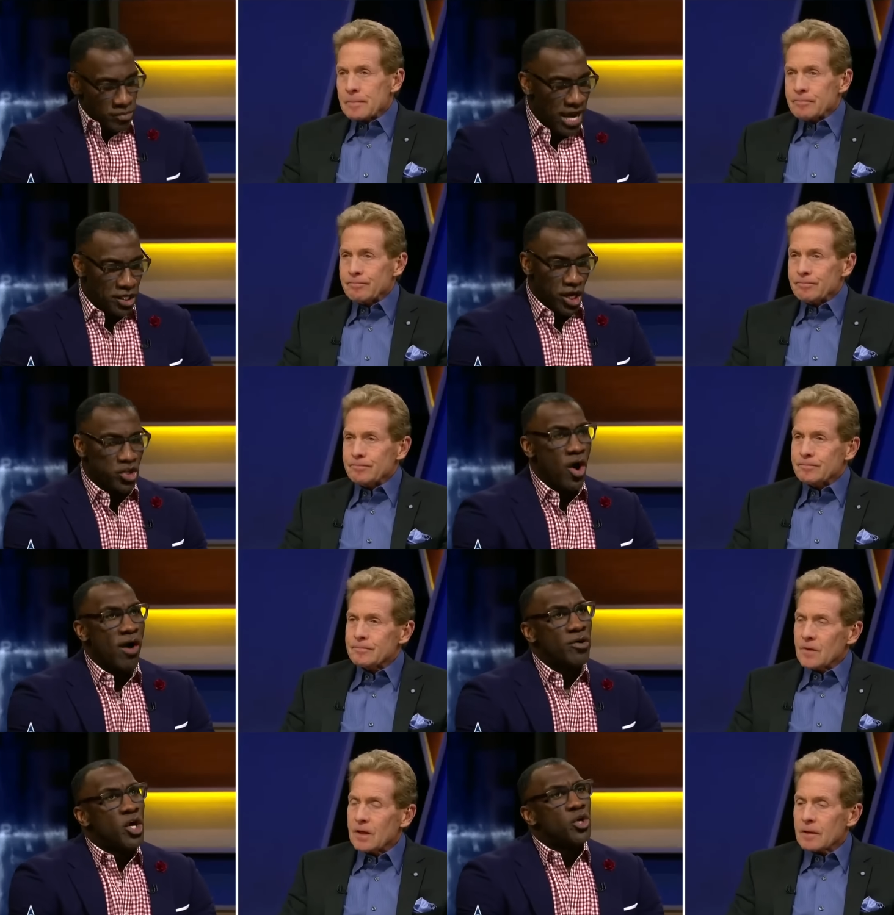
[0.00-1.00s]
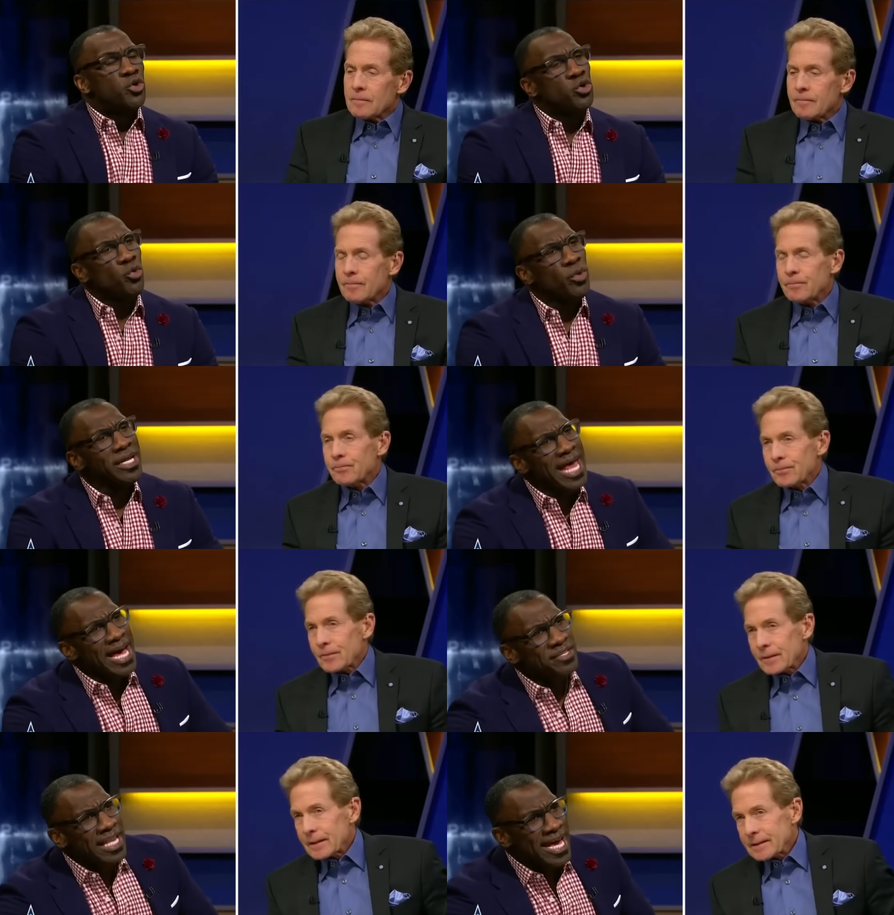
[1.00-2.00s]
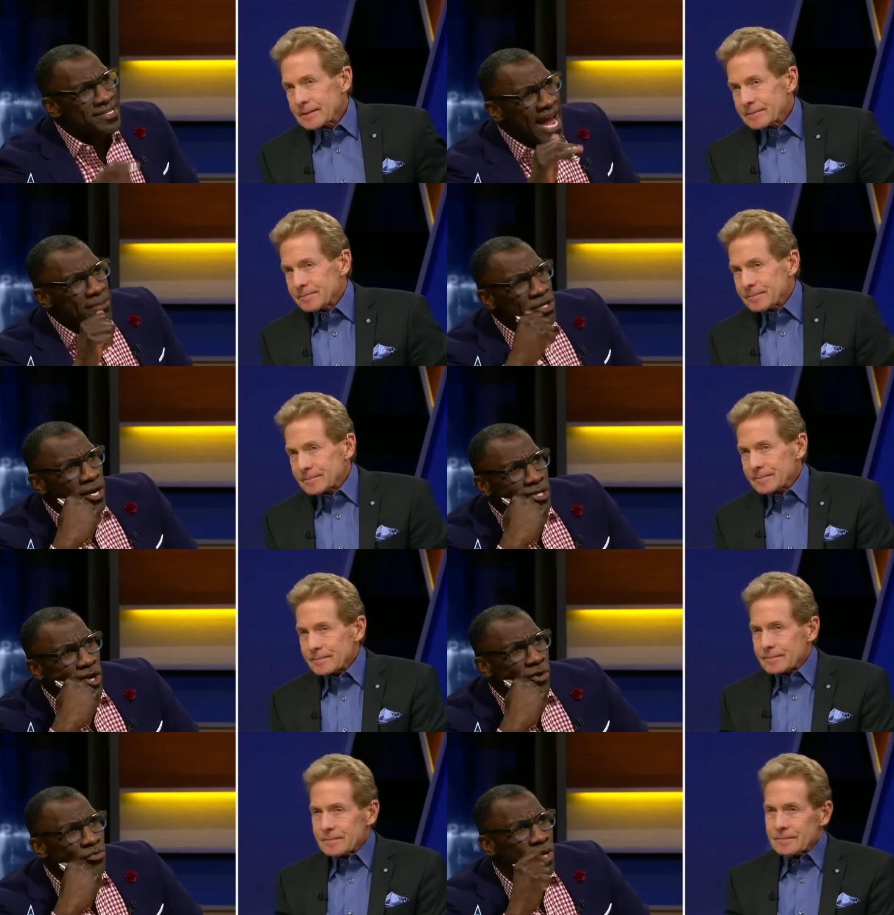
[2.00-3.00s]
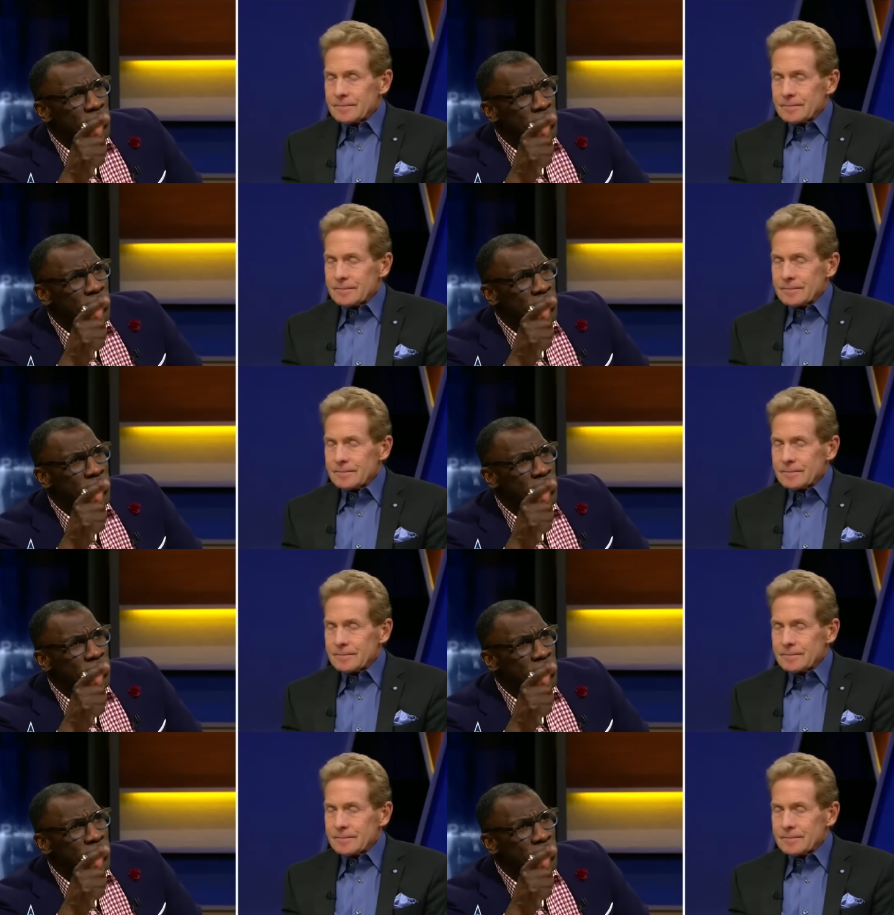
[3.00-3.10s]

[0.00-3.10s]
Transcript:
Speaker 1: not to cut you off, yeah. do you realize the last time Jerry Jones won a